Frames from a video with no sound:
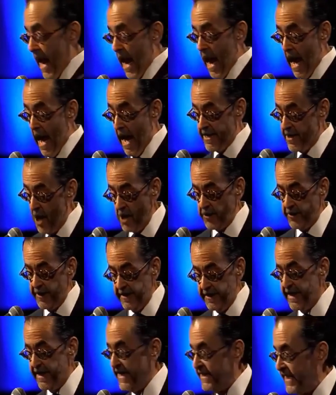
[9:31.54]
I don't
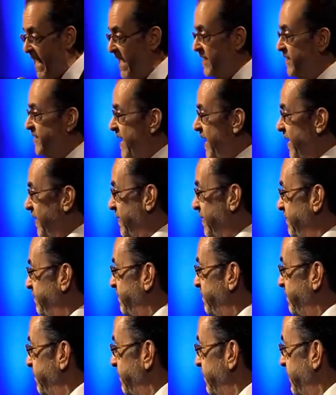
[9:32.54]
think that's accidental.
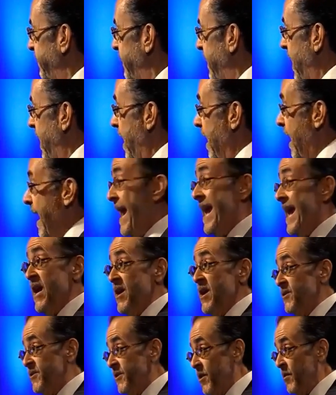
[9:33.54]

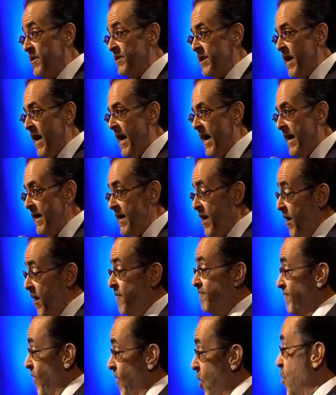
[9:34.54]
Suicide,
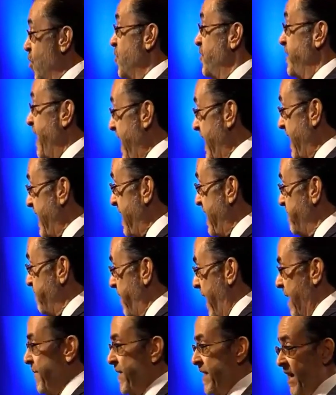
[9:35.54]
Houdini,
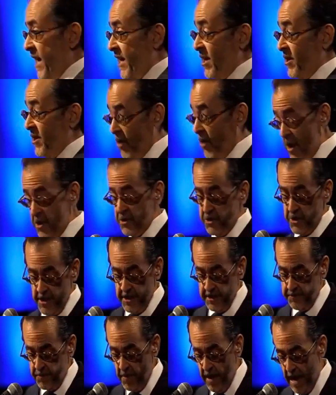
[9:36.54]
maybe a
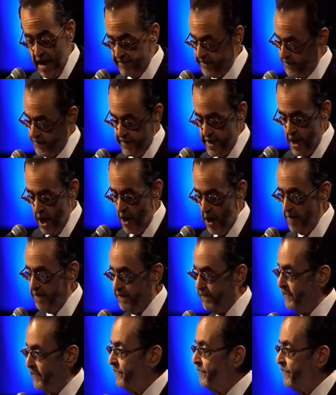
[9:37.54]
contortionist perhaps, but no.